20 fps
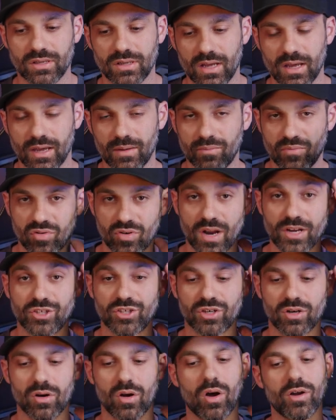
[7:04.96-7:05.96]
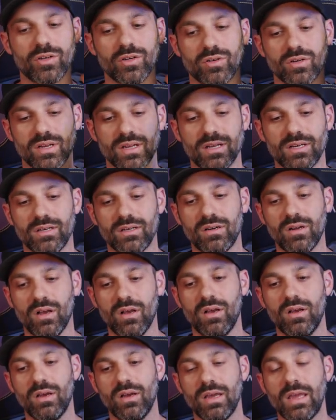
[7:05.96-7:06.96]
uh, pressure on your ear
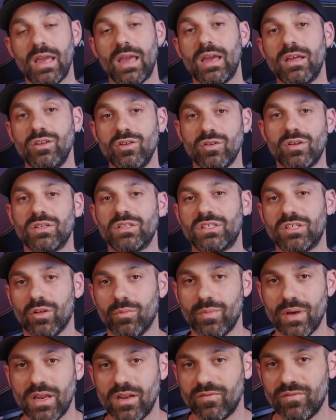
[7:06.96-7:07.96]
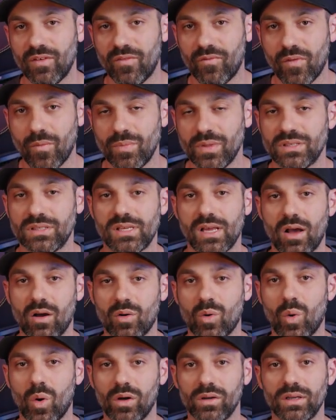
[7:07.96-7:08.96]
and you can still benefit from the
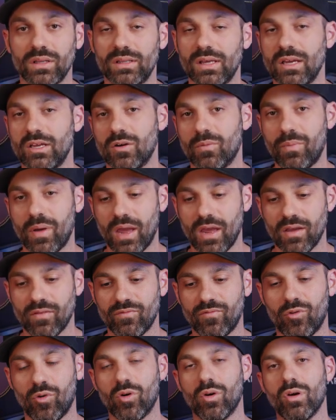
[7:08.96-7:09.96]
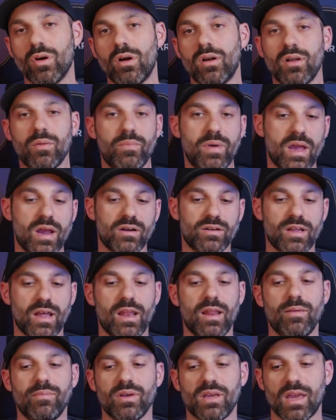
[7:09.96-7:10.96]
sound quality that you're paying for on a
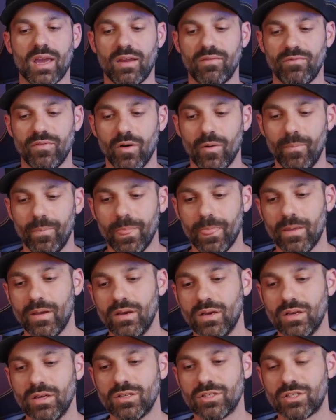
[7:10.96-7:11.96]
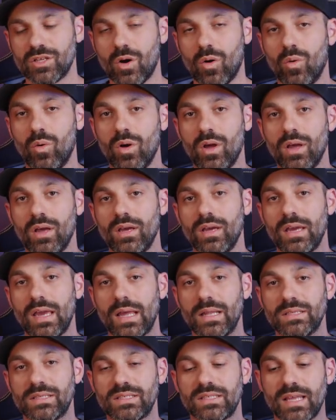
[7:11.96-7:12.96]
Beyerdynamic headphone. So
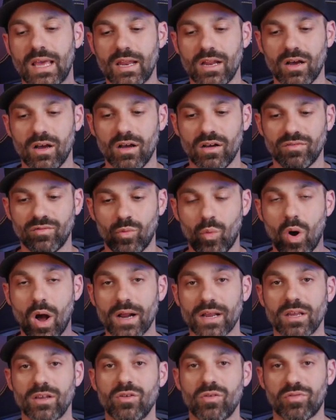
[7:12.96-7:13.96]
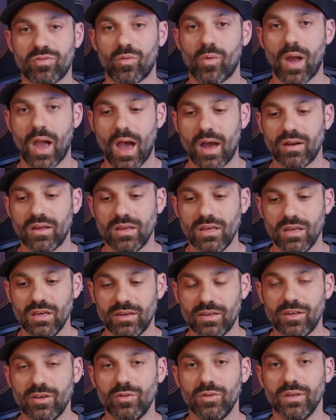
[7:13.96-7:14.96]
instead of walking you through how to
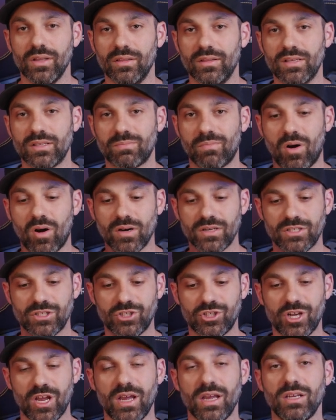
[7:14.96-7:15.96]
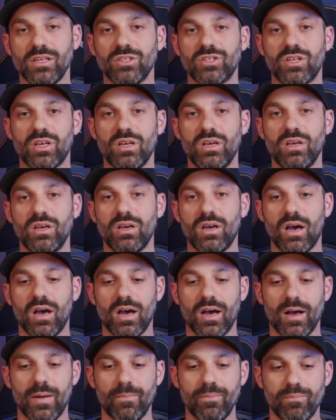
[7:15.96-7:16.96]
EQ it, this part's changed.
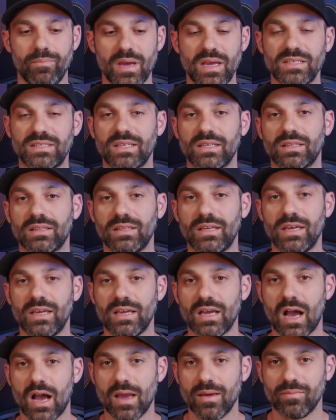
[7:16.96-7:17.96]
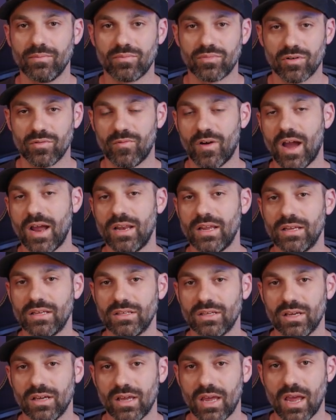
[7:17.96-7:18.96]
Um, basically, I'm
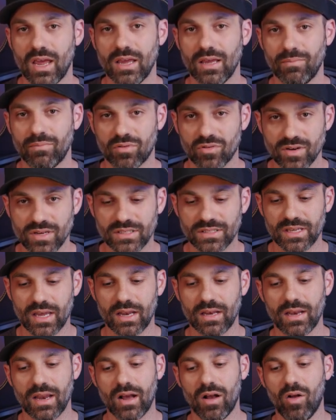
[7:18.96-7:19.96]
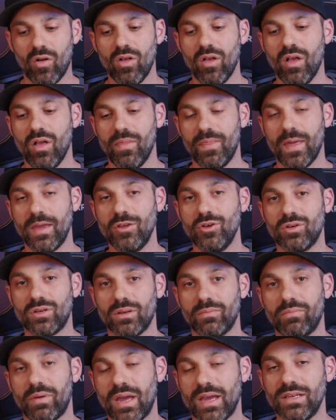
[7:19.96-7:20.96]
providing a preset now that you
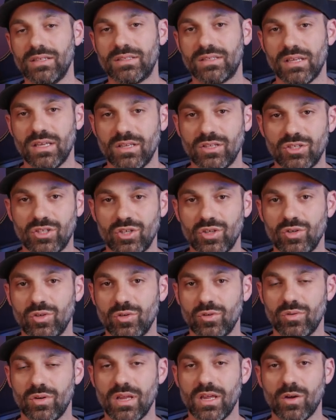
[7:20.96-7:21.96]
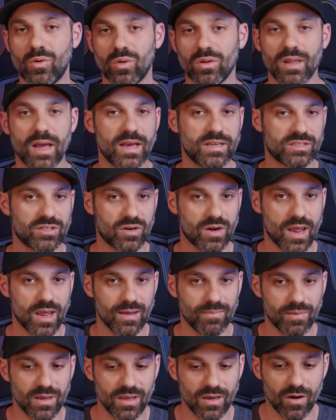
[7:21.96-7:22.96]
can paste into Equalizer
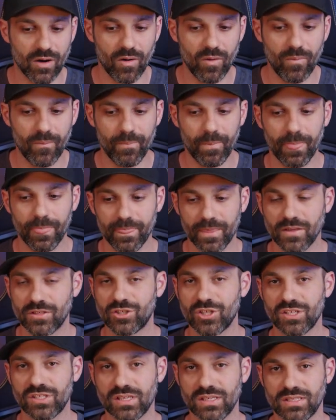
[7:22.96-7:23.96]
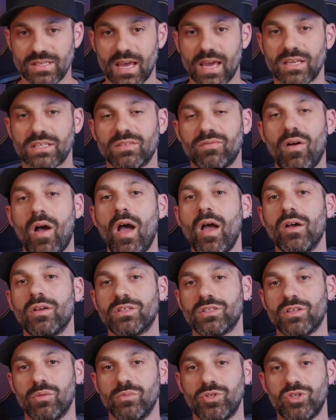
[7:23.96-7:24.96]
APO. It's just a text file,
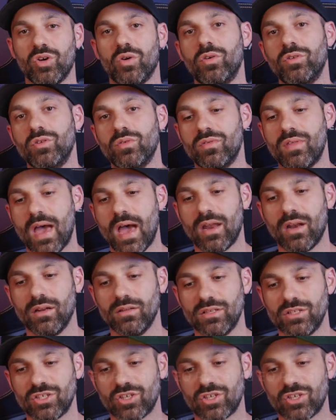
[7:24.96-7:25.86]
so I'm showing you that on the